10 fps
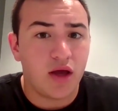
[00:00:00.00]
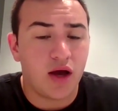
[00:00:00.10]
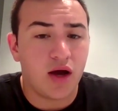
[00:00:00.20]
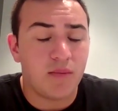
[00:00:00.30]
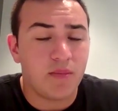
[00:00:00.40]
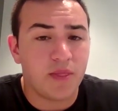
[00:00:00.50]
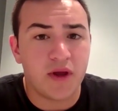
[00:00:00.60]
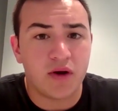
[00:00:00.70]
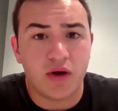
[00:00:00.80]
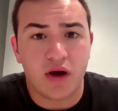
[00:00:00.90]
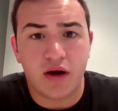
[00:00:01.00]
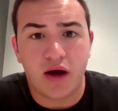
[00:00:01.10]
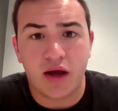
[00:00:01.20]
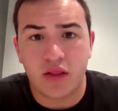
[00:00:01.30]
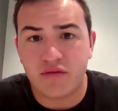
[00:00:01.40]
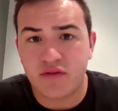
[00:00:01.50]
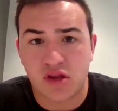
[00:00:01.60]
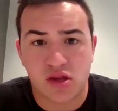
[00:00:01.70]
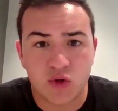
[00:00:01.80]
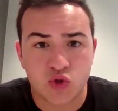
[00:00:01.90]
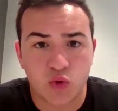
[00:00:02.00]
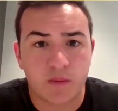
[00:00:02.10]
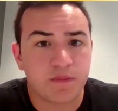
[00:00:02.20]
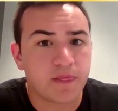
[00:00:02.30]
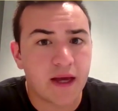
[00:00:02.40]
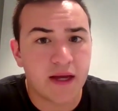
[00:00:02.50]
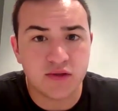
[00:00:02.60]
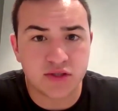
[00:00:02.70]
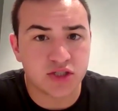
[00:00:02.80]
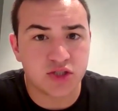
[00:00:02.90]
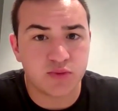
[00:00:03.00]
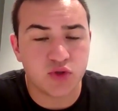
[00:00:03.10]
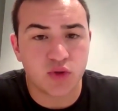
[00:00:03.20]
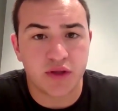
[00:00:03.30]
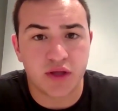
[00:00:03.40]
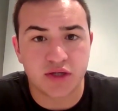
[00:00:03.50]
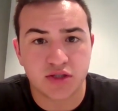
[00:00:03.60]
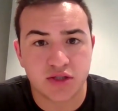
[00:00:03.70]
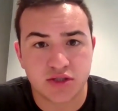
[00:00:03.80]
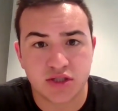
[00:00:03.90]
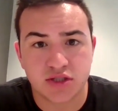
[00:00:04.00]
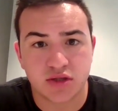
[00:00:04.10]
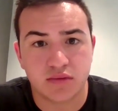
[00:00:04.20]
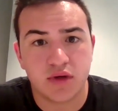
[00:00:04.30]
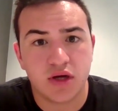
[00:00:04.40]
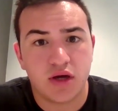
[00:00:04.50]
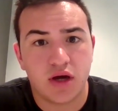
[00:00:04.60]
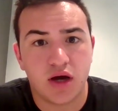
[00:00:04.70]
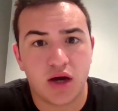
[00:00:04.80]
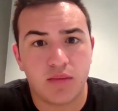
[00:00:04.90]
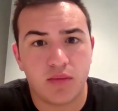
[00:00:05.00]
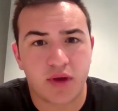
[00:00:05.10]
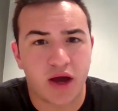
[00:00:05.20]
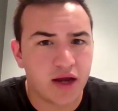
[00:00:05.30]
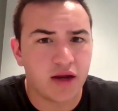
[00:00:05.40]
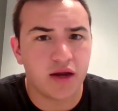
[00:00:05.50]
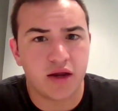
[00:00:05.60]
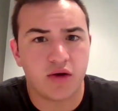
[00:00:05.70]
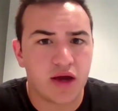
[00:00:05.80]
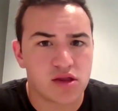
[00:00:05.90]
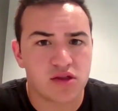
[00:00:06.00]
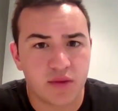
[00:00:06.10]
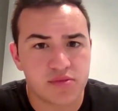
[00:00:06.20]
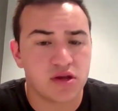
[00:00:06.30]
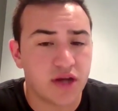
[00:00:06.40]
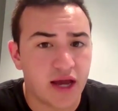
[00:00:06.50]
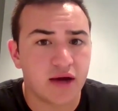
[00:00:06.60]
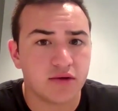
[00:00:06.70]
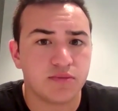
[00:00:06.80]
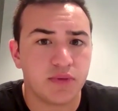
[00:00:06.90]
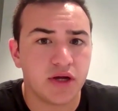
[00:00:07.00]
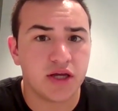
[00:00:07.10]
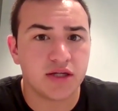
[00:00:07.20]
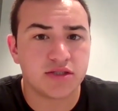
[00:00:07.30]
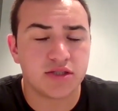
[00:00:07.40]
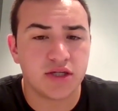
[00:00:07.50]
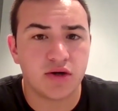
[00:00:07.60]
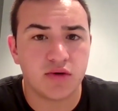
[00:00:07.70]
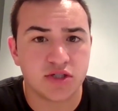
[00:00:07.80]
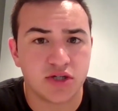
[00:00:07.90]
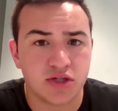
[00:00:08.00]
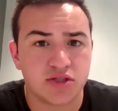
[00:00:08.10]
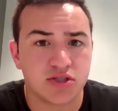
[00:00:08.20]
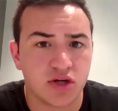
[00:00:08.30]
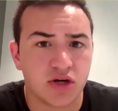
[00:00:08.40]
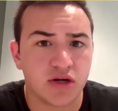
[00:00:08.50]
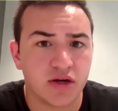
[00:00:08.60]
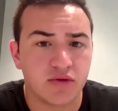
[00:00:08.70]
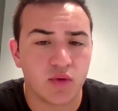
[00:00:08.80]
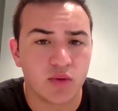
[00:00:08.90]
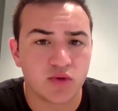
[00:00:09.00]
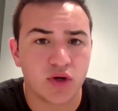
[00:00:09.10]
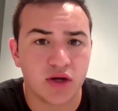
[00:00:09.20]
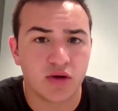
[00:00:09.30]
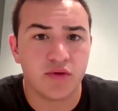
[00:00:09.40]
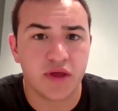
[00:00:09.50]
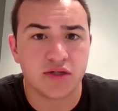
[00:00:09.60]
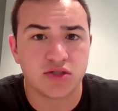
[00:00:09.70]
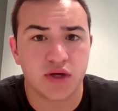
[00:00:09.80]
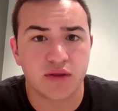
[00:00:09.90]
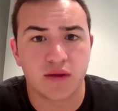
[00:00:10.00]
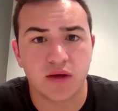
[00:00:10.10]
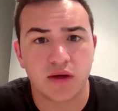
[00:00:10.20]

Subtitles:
I love Nexus Mutual. I use Nexus Mutual. I think it's a good system. Has its ups and downs, but it's a good start for where we're trying to go in the industry, I think.